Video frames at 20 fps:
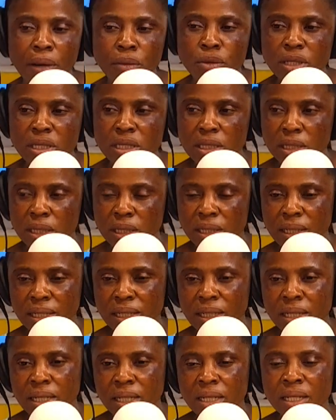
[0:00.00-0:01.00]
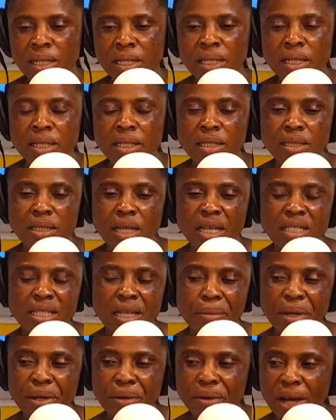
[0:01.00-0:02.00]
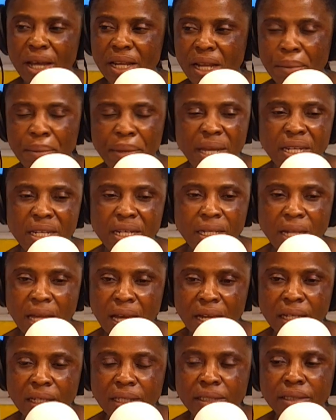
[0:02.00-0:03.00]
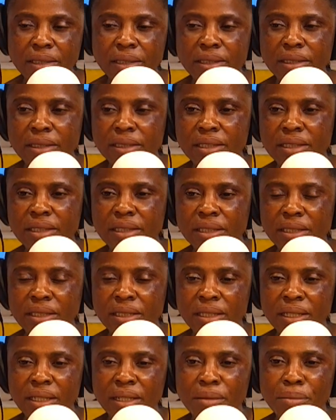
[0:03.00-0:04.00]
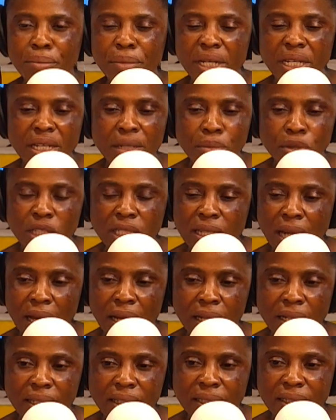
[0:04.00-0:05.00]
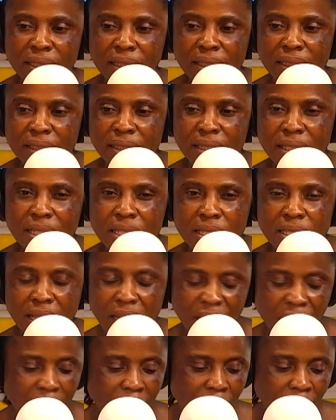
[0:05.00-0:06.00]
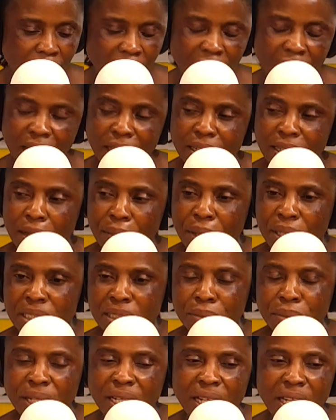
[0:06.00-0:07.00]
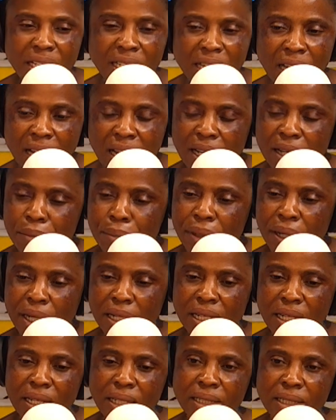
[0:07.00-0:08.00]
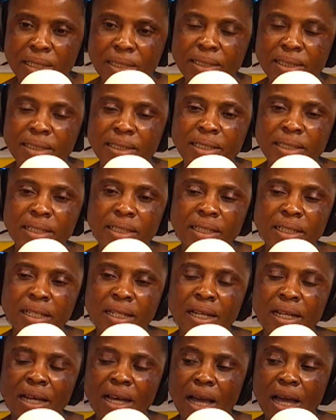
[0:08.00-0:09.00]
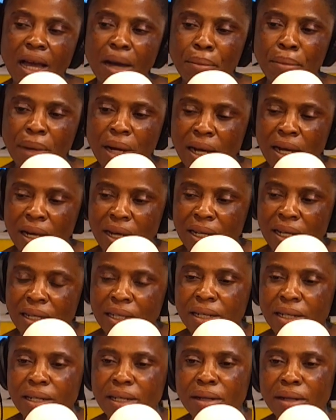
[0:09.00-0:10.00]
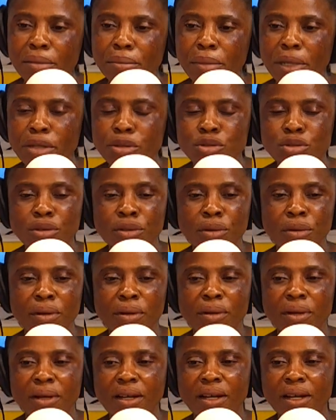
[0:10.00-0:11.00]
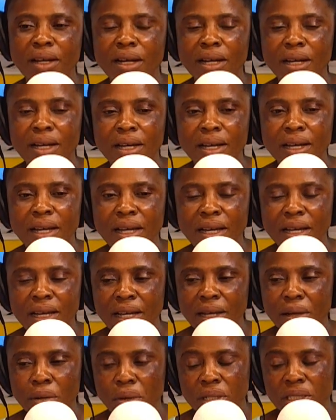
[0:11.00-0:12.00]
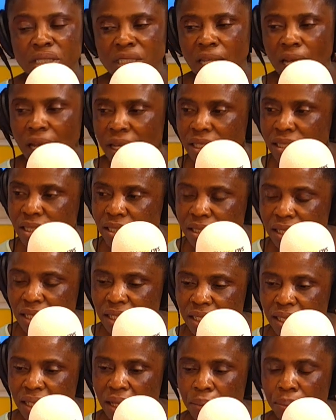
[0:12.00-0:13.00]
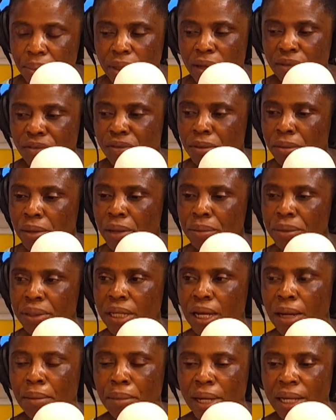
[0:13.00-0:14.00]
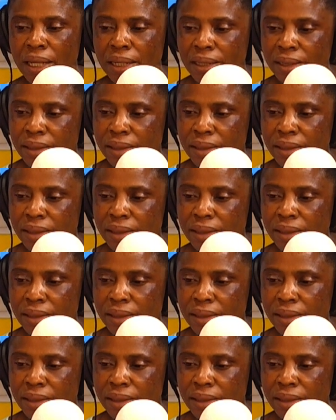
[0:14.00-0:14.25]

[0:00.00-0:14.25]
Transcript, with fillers: see. Sansa me grana menina. Minimuda. Sa and ne, a dear bachelor net da a bnaday. Ama, menso, eh, or gia, it is say, a piefri, baby, am I.